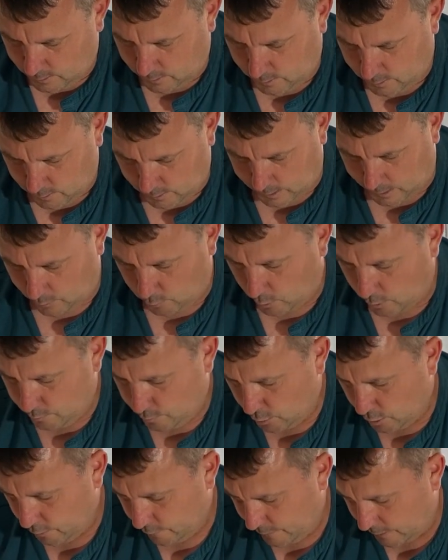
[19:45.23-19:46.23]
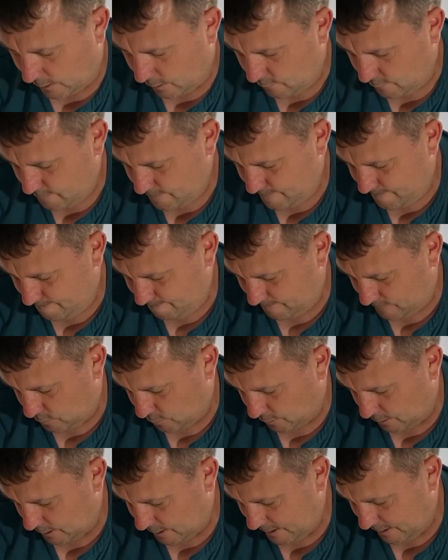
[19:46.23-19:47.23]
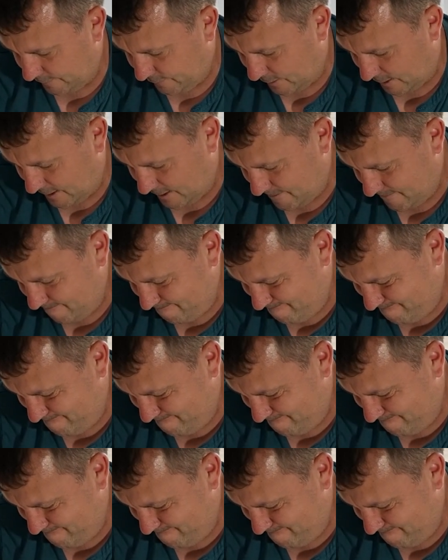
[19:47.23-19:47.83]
and that won't move now, so I can leave that